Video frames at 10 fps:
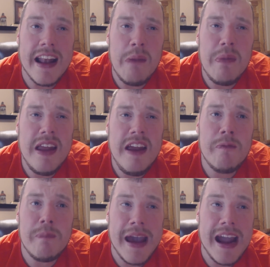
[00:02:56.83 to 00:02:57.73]
and I
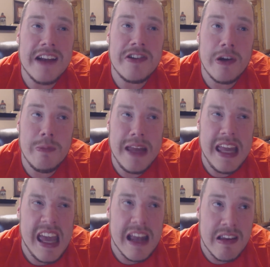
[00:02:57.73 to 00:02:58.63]
believe Paige could
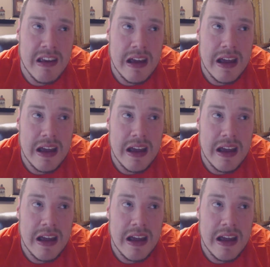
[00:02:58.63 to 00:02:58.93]
be it.